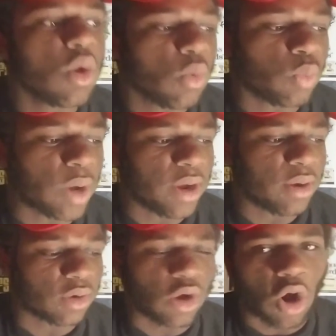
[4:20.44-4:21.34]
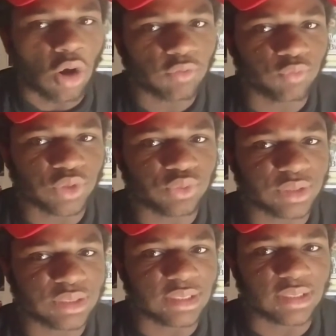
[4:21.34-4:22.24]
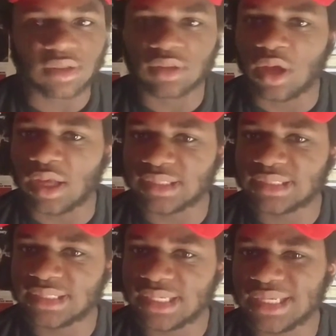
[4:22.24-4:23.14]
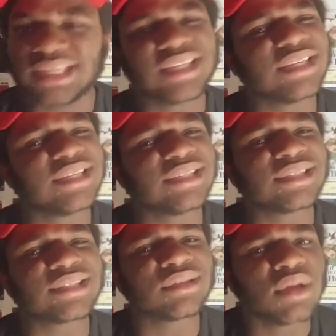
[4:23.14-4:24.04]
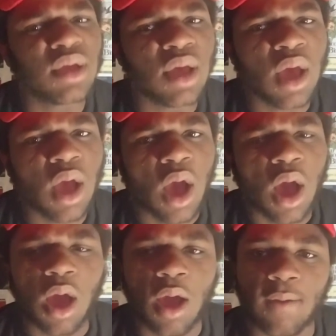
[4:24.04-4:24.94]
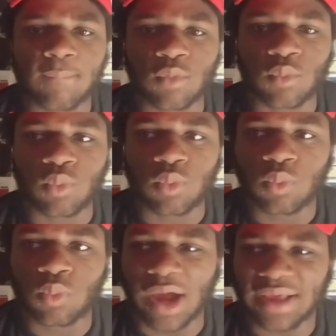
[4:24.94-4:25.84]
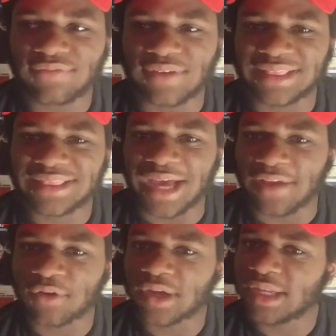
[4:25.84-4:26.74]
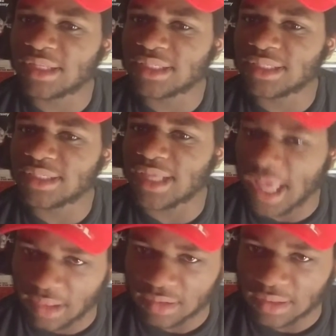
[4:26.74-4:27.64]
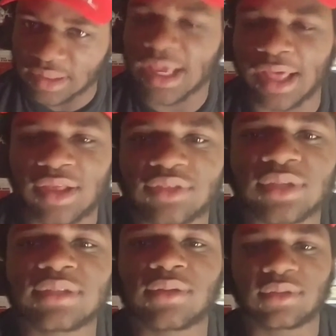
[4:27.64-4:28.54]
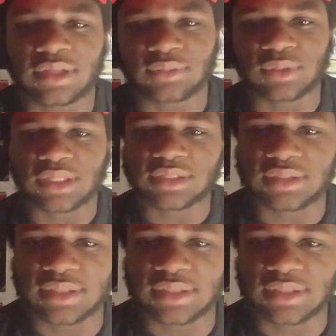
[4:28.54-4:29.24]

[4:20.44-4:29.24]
where Carl Fredricksen lost his wife. I forgot, Ellie. Yeah, that's what his